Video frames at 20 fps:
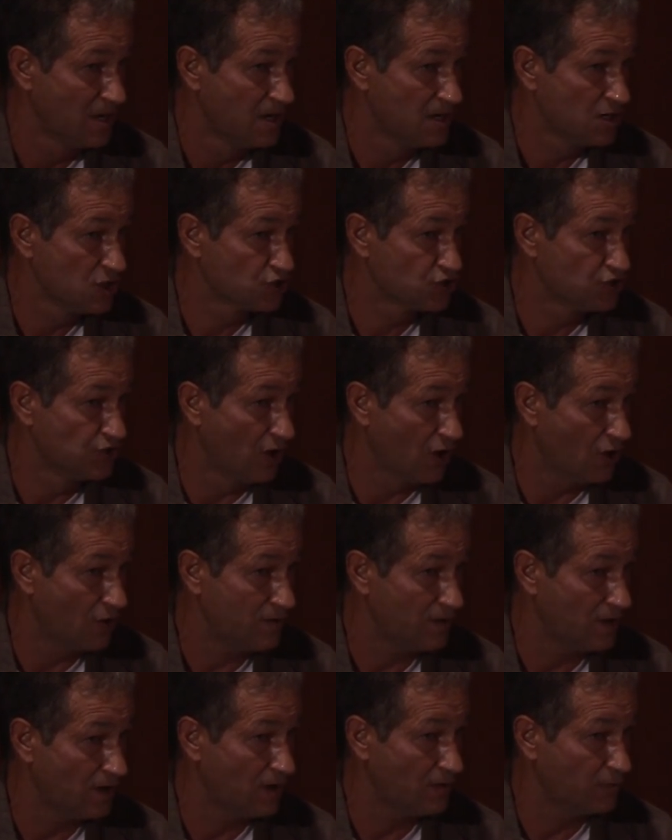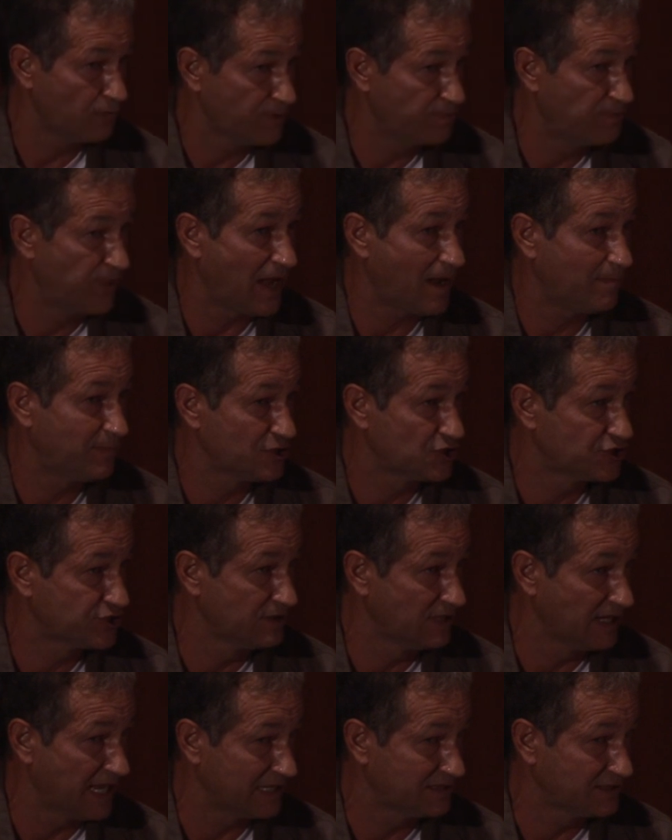is known, we publish in
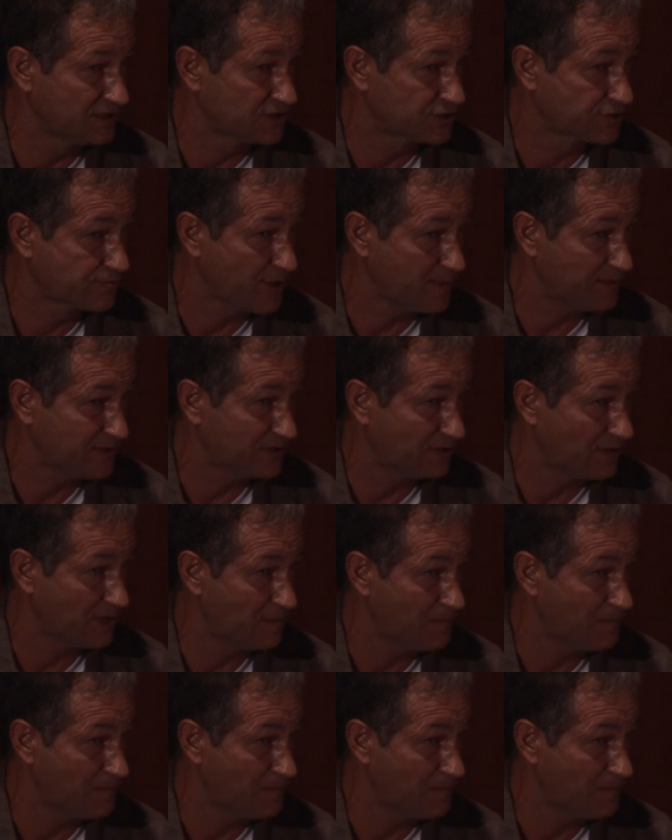Latin script.